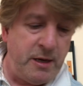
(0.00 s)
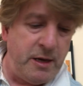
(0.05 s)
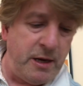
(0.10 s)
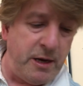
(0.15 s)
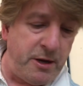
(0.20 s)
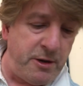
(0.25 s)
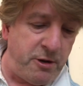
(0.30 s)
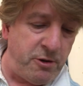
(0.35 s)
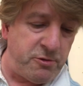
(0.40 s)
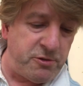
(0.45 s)

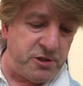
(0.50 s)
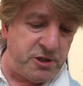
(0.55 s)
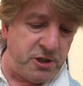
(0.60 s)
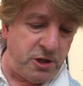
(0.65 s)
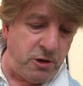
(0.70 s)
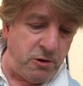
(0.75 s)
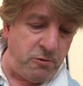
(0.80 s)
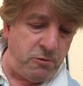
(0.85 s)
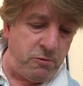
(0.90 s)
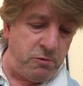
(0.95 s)
And
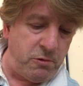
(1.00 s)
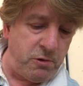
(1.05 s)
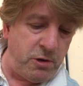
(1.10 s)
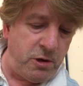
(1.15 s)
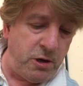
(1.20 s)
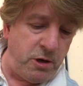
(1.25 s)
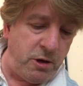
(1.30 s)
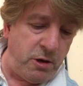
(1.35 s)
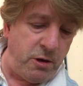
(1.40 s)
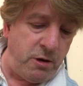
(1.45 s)
also,
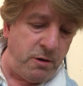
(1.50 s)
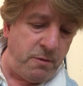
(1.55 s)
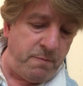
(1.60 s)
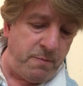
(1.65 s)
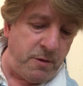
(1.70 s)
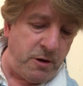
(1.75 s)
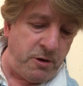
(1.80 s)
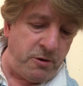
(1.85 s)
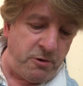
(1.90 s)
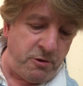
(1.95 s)

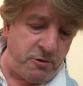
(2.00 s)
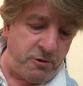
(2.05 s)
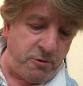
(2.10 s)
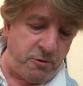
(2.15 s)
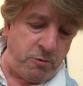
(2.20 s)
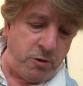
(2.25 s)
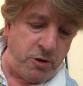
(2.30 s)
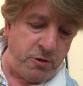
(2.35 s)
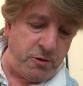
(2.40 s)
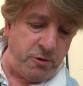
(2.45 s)
another
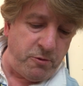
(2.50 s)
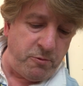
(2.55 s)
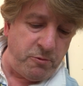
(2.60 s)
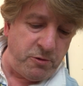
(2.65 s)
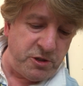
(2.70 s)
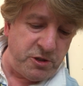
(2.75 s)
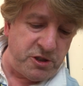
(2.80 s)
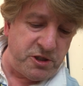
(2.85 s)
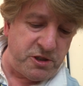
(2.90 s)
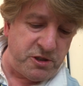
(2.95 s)
one that
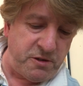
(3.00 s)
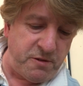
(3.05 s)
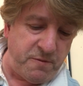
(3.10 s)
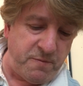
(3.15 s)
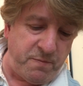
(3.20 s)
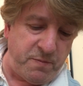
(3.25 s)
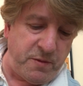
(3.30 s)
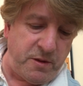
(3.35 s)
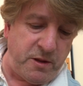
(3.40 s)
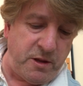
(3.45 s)
was
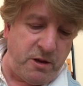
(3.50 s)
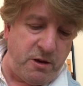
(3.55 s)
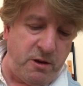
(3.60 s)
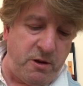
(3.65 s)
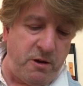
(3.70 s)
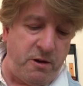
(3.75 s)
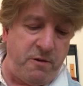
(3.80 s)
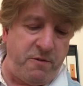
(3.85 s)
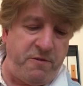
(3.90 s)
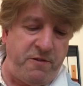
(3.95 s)

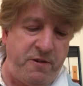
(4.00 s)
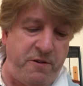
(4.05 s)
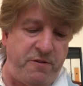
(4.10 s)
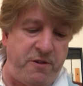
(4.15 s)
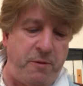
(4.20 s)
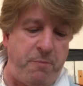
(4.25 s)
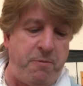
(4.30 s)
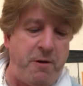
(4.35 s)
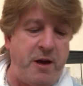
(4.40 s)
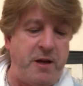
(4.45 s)

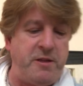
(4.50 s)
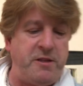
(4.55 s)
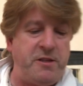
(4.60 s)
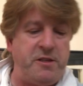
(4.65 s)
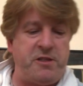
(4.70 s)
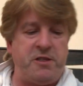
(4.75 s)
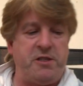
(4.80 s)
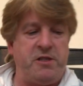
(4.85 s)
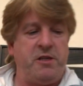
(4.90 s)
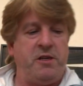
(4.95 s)
50
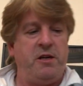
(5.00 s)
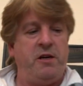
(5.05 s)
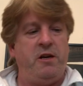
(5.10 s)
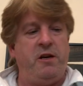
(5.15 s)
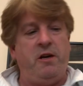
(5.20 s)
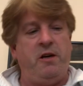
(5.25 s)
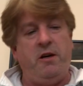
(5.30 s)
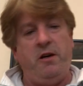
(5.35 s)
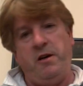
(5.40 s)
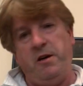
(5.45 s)
pence
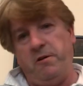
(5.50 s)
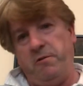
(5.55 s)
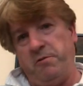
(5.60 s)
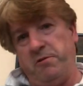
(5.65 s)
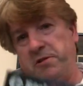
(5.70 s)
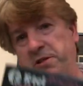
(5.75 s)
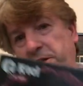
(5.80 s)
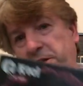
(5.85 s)
was